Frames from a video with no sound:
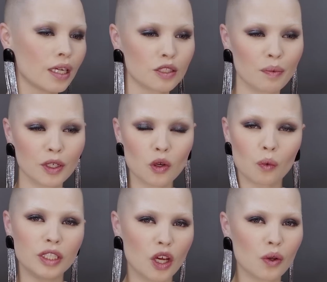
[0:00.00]
To make sure
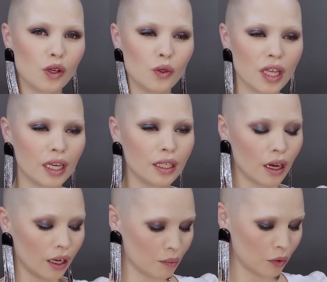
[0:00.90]
we don't lose any
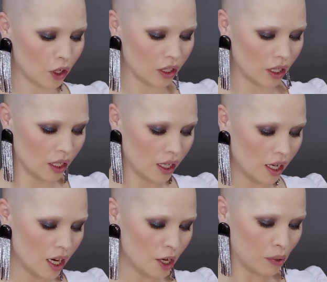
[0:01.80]
colour, I'm going to
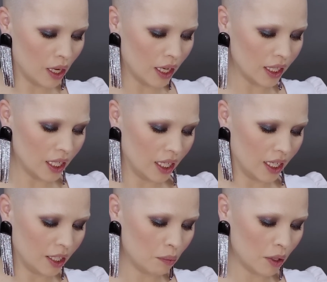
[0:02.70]
apply a
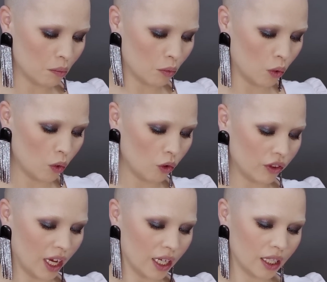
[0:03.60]
little bit more of
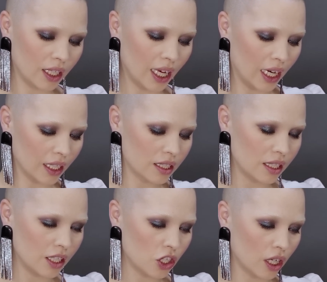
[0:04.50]
that
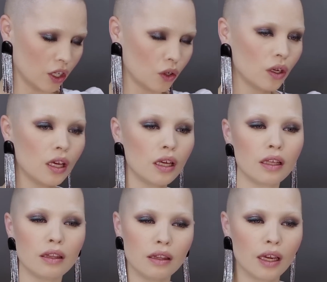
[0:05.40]
Galaxy shadow
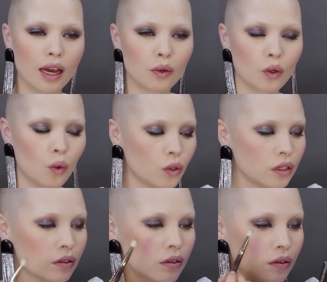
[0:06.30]
in the outer
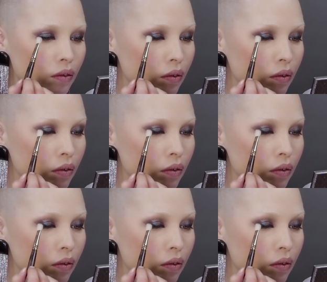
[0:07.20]
corners.